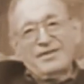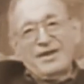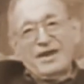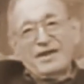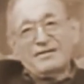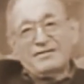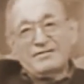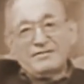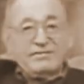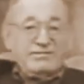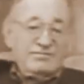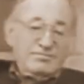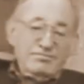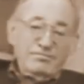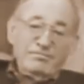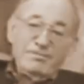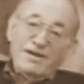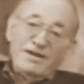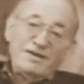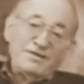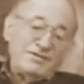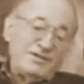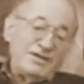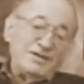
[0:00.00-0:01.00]
and that
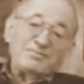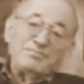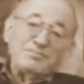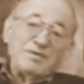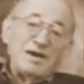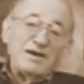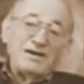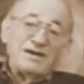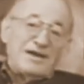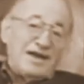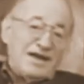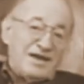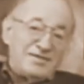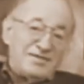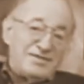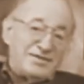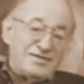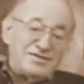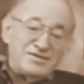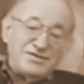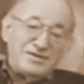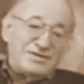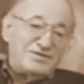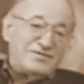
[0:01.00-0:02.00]
meant that my
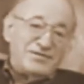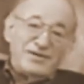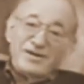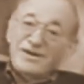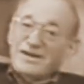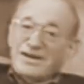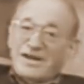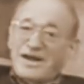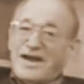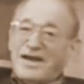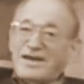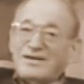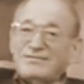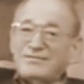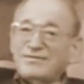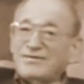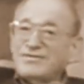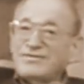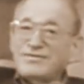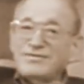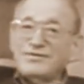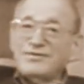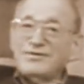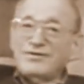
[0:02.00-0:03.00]
SEC Vidicon
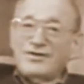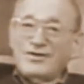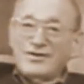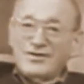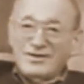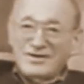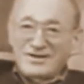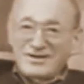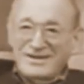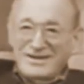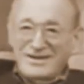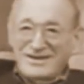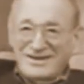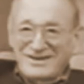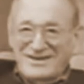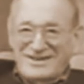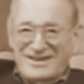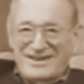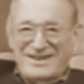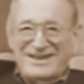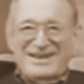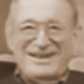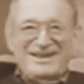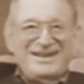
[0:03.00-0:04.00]
was no longer
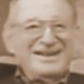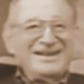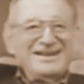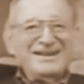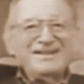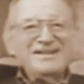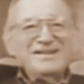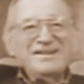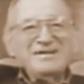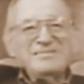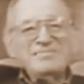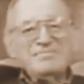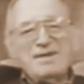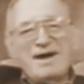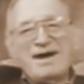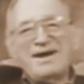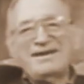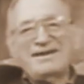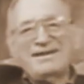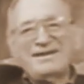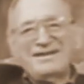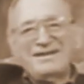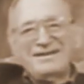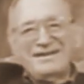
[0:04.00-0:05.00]
needed.
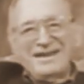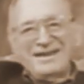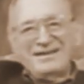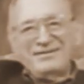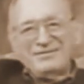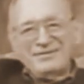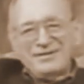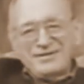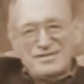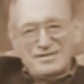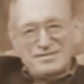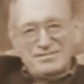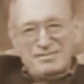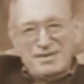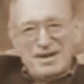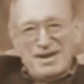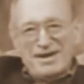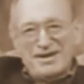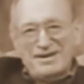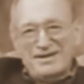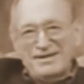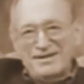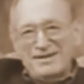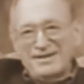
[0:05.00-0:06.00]
But it was a
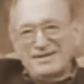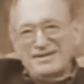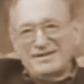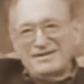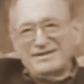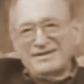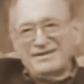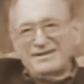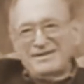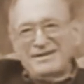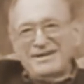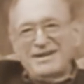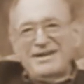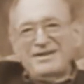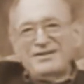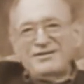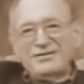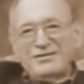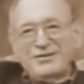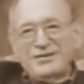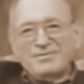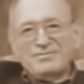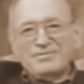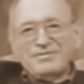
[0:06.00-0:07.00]
pioneer
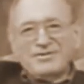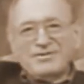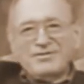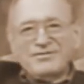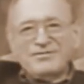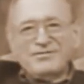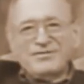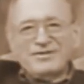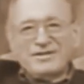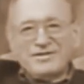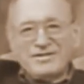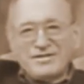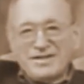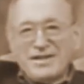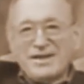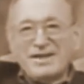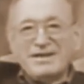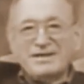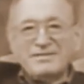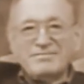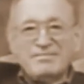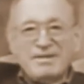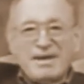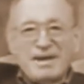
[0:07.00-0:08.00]
in terms of
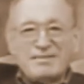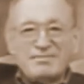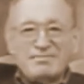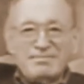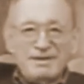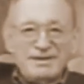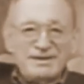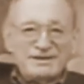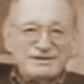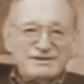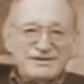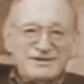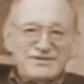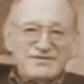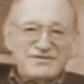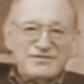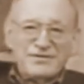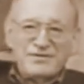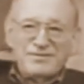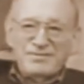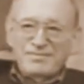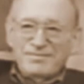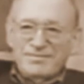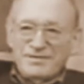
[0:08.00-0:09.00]
sending back pictures
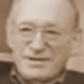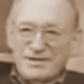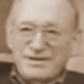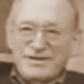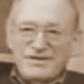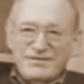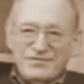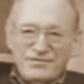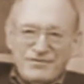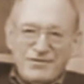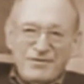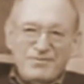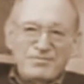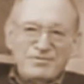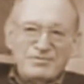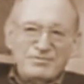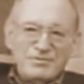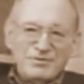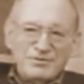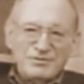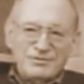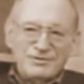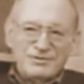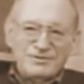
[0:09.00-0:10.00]
from the
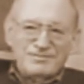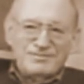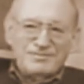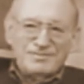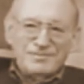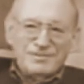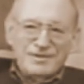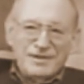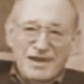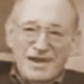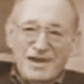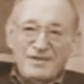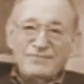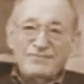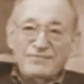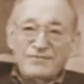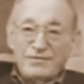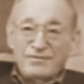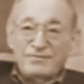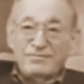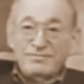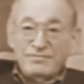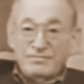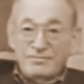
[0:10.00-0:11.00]
moon and
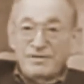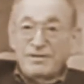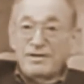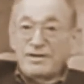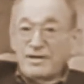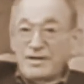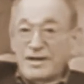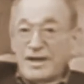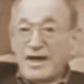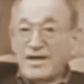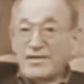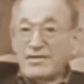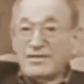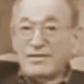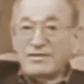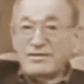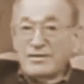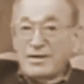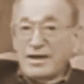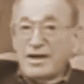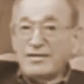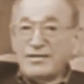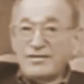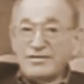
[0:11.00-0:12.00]
from
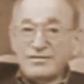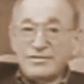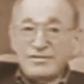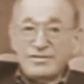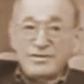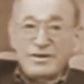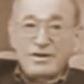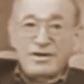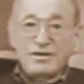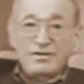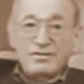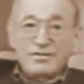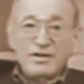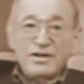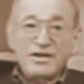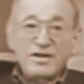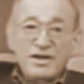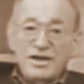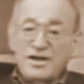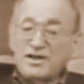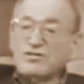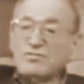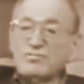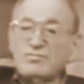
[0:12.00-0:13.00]
other stars.
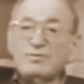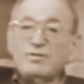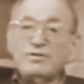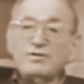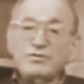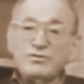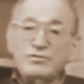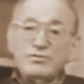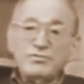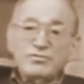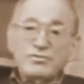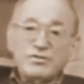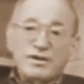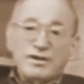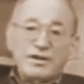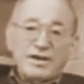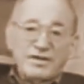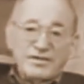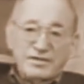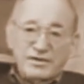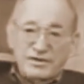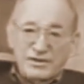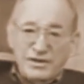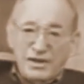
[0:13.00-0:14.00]
It's been used
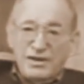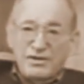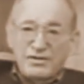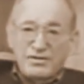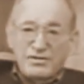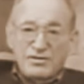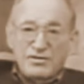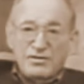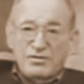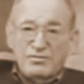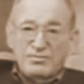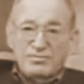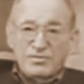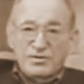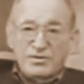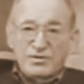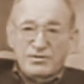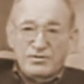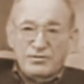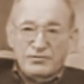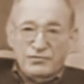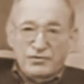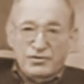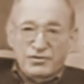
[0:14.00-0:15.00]
on other telescopes
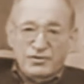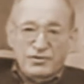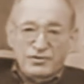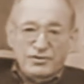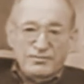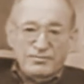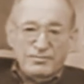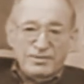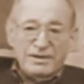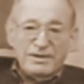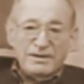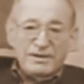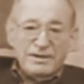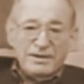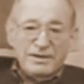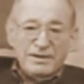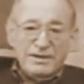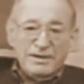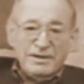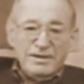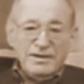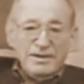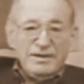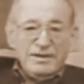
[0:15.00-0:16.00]
in the world, but